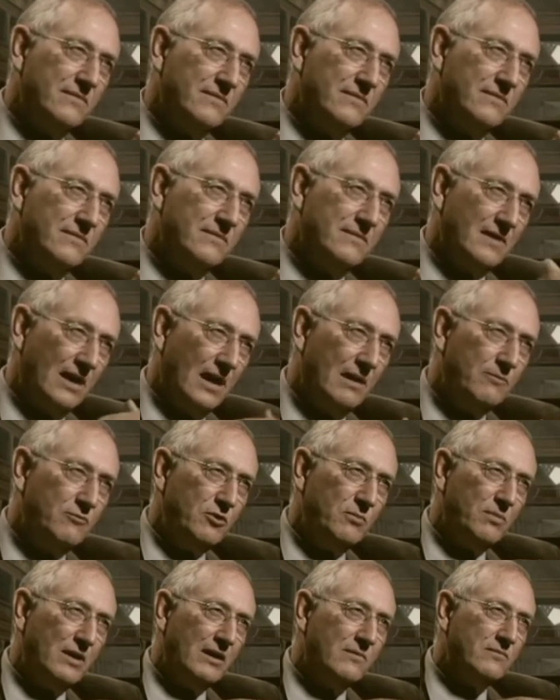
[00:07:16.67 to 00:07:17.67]
I'm to
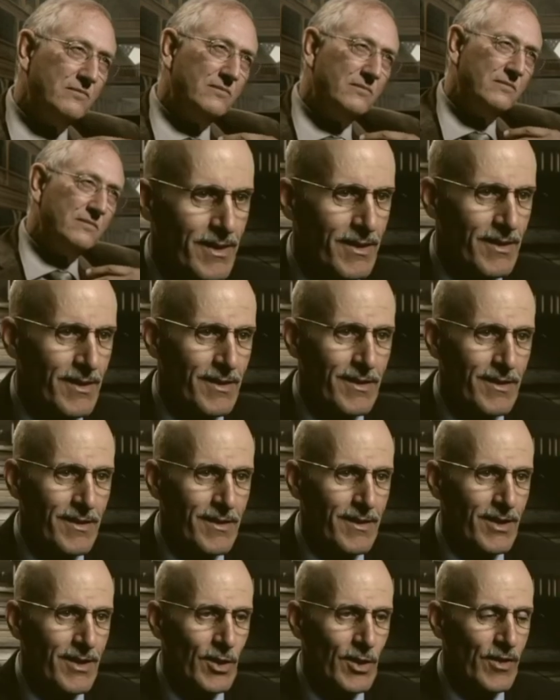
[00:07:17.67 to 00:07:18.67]
blame. You
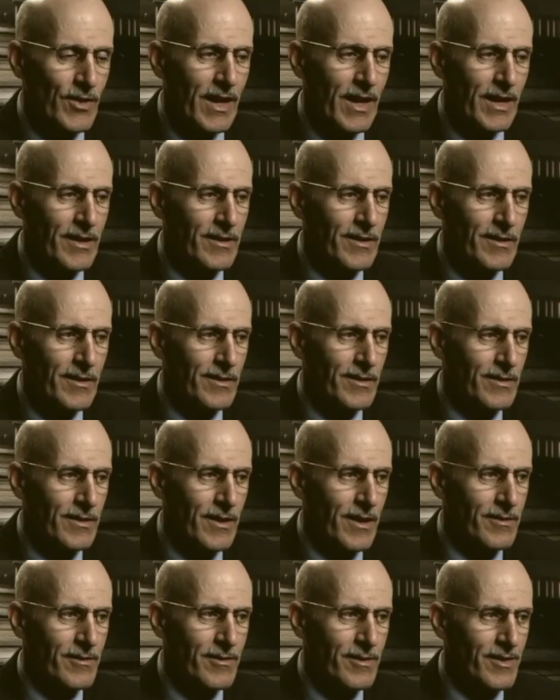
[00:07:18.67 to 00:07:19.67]
know, the idea that God's
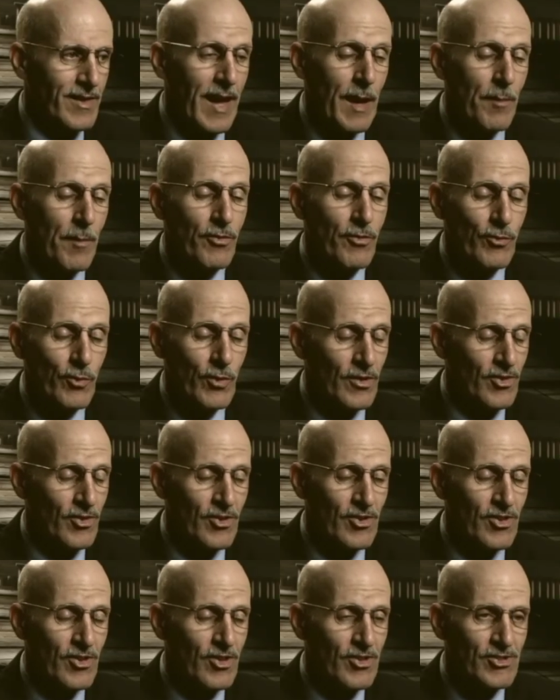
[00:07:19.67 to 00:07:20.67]
Sabbath, for instance,
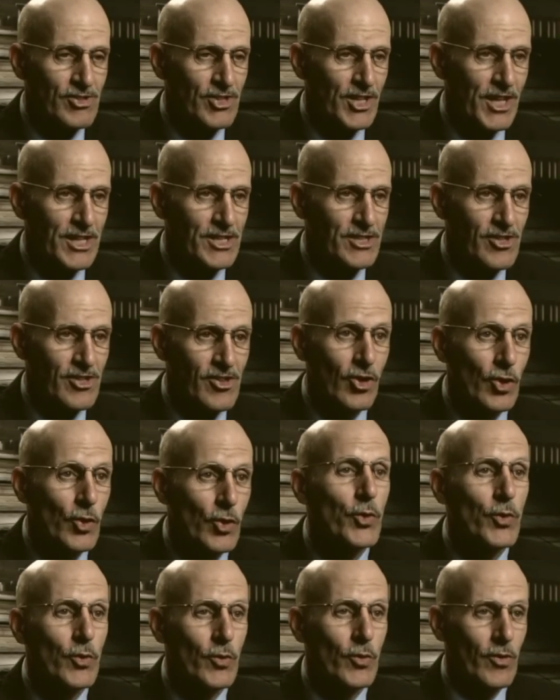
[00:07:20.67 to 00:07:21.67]
has changed is
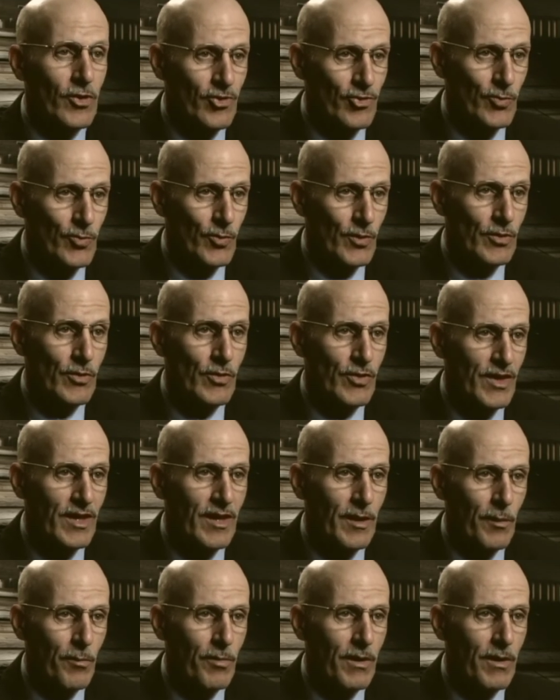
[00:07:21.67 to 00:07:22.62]
ludicrous when you think about